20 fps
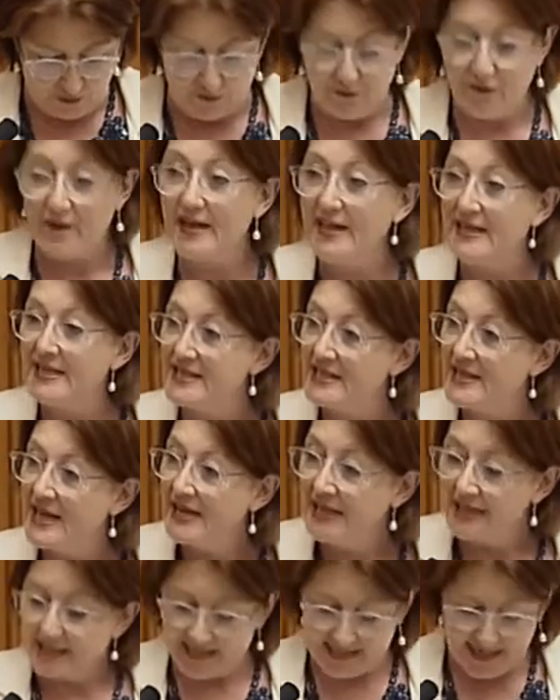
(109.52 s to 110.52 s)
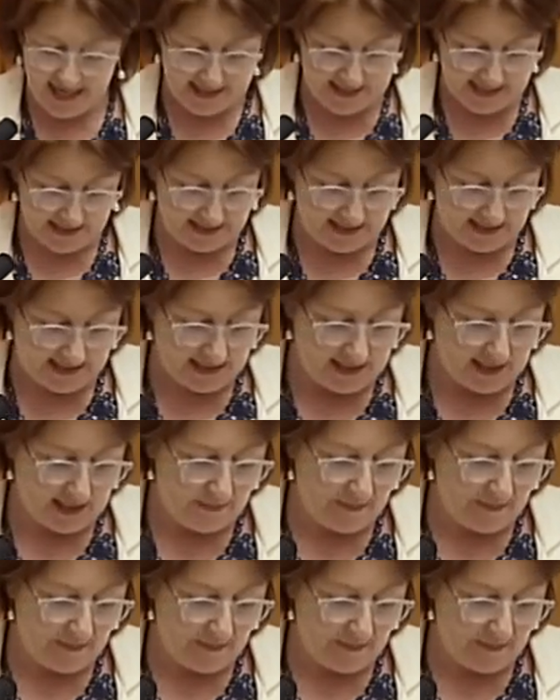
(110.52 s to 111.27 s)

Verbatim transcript: Affairs stated that, uh,